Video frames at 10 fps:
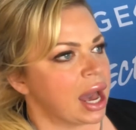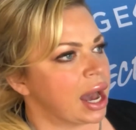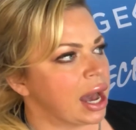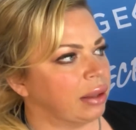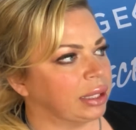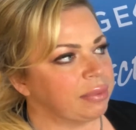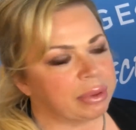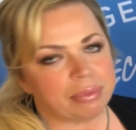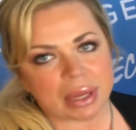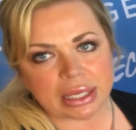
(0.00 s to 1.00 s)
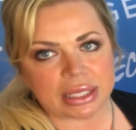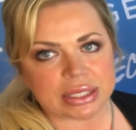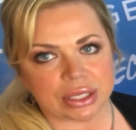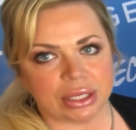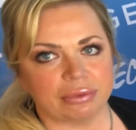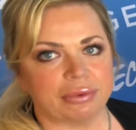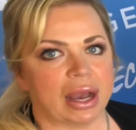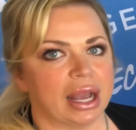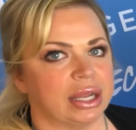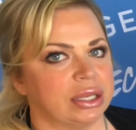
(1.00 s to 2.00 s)
uh, Leaping Bunny
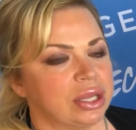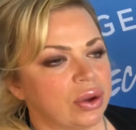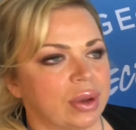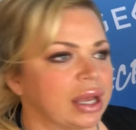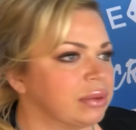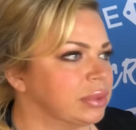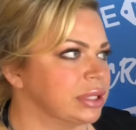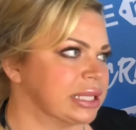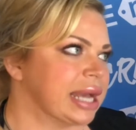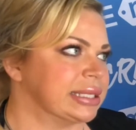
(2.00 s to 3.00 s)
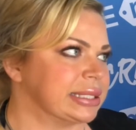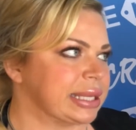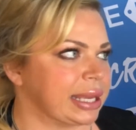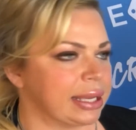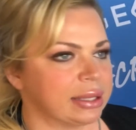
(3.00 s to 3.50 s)
certified, no animal testing.